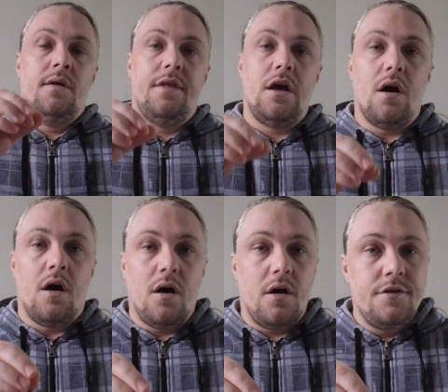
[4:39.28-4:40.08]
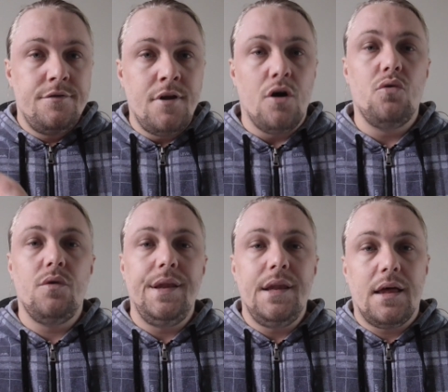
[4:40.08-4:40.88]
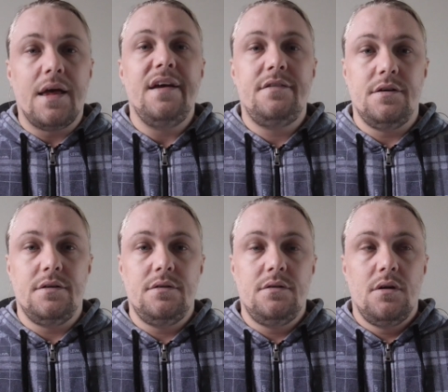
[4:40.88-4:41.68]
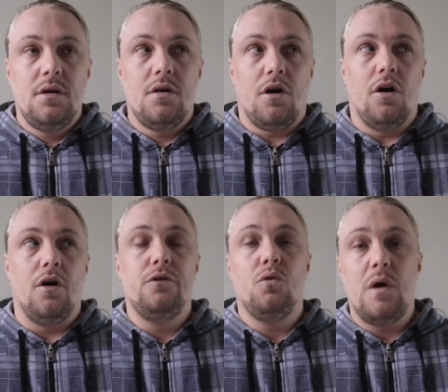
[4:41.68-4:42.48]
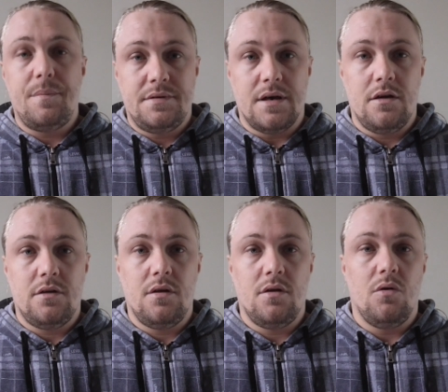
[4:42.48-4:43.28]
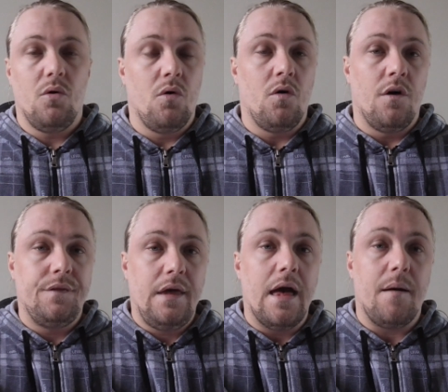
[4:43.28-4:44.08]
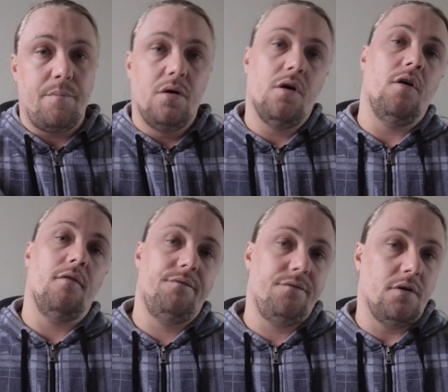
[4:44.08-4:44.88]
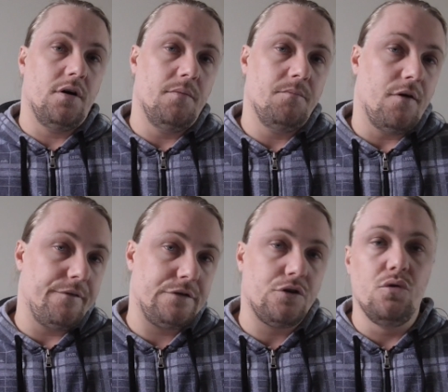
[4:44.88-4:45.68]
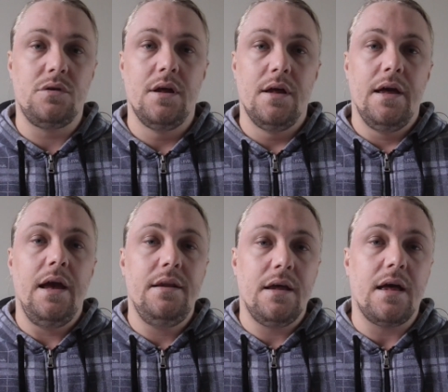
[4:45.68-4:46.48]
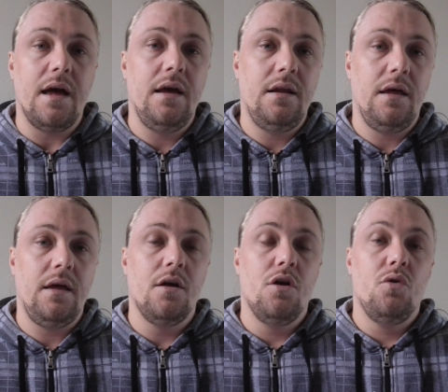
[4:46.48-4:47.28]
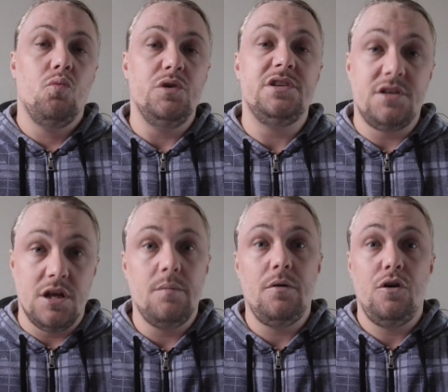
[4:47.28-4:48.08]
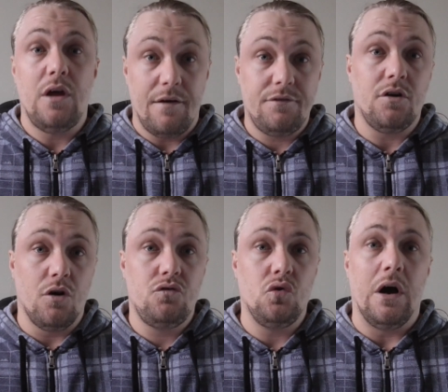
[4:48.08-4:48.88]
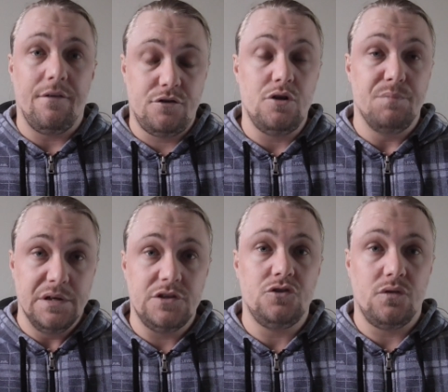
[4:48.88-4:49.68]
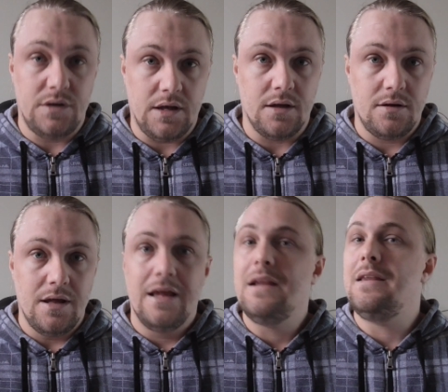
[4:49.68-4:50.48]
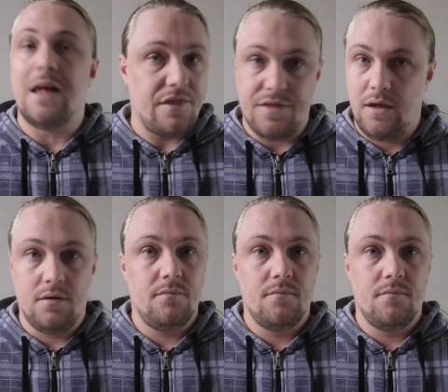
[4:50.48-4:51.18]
There are no indication on the website or on the app of Scoot indicating which terminal you have to go to after you purchase your ticket. Nothing.